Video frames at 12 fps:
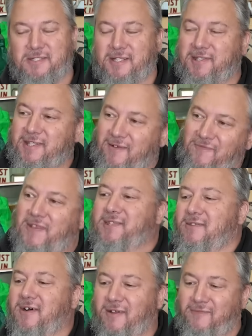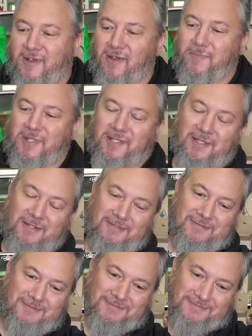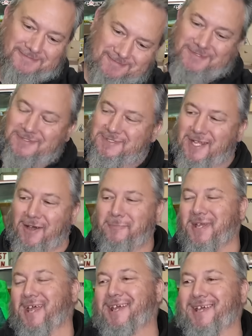Let's see if this knife opens. Nope.